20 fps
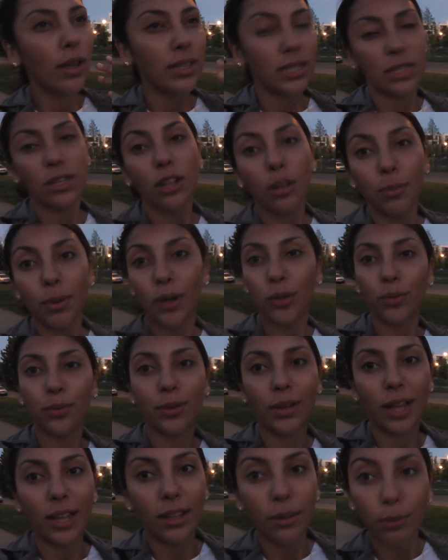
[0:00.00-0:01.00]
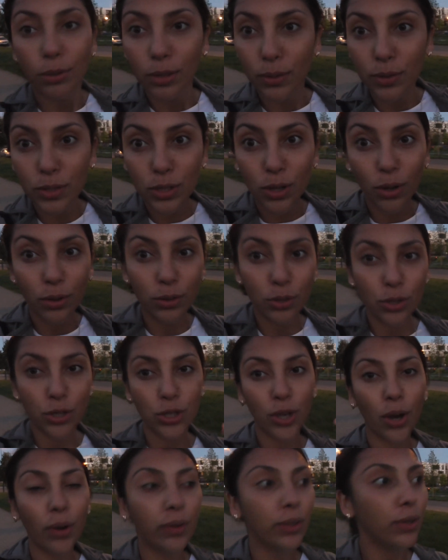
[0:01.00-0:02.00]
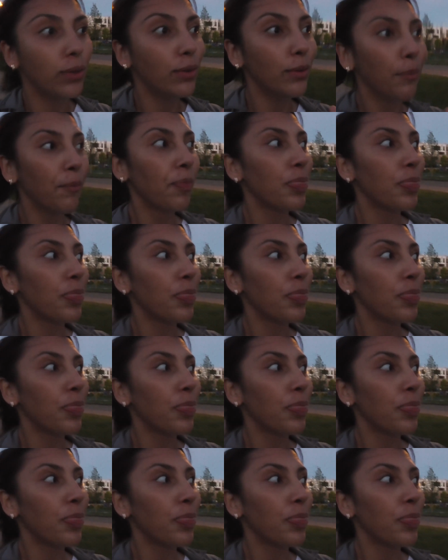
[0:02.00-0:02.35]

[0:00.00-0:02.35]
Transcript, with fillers: that's all about Wilanów, what I was going to show you.